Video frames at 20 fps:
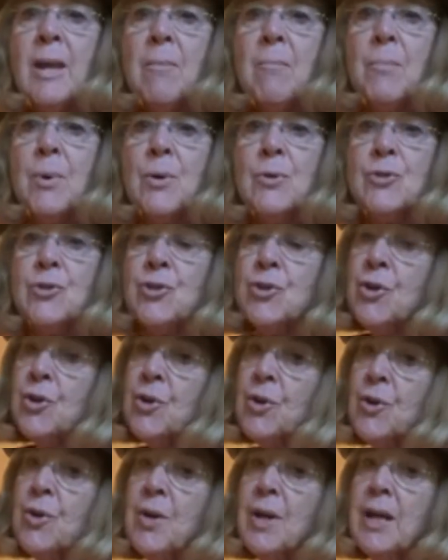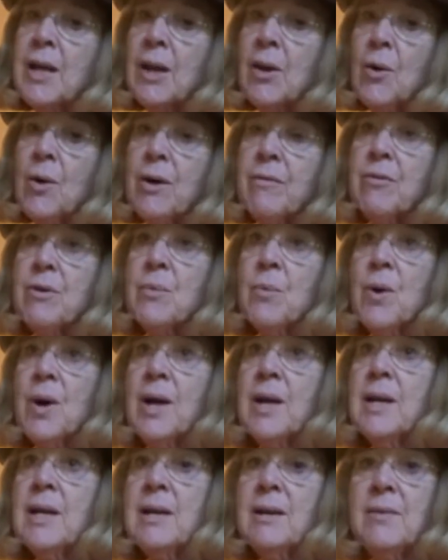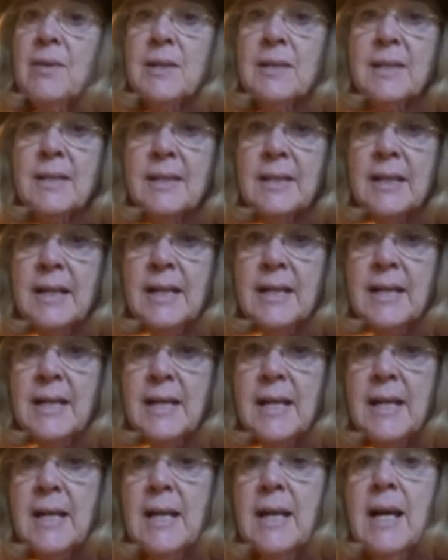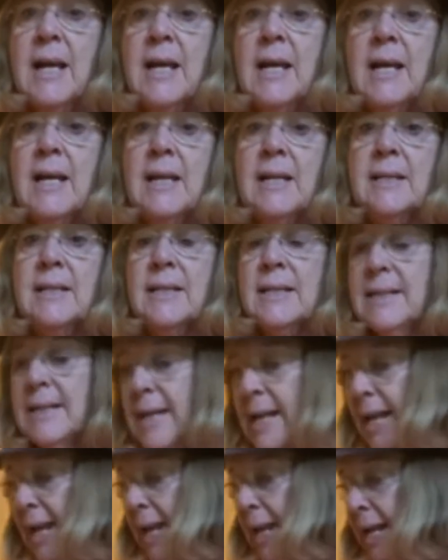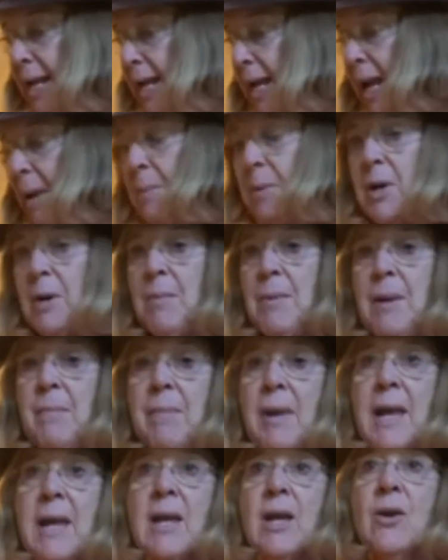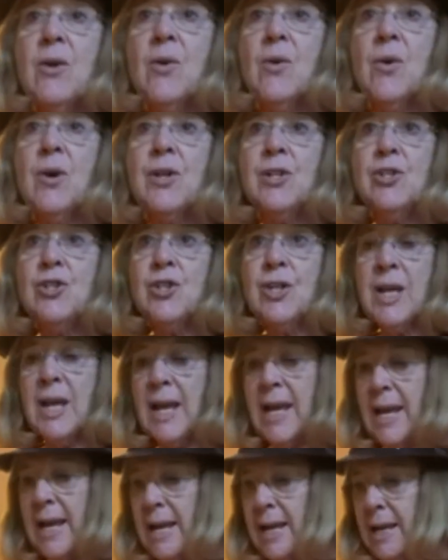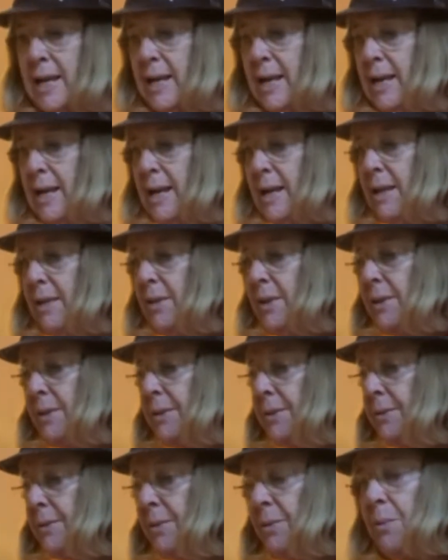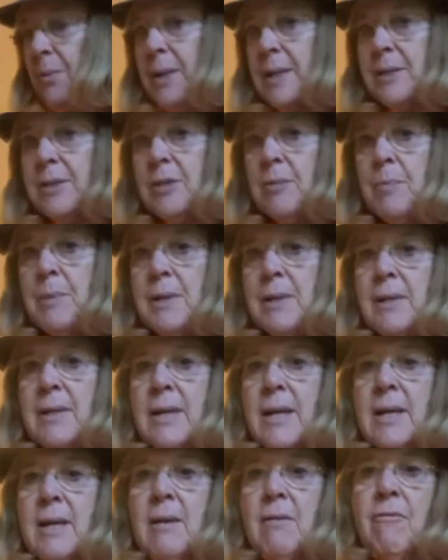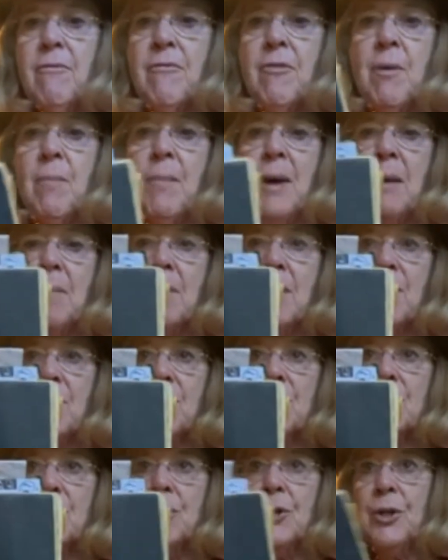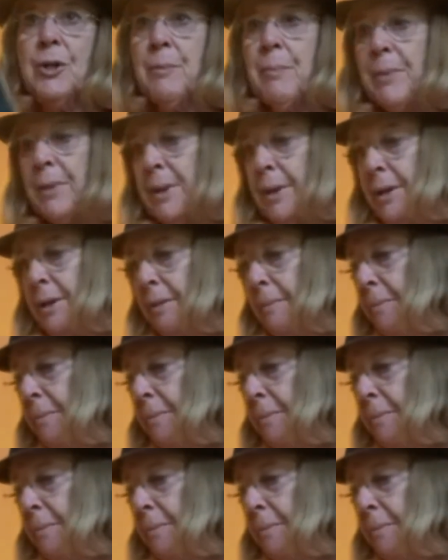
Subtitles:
Bonjour, hello everyone. This is Lindy, and today I'm going to be making orange cake. This is a recipe taken from my mother's cookbook.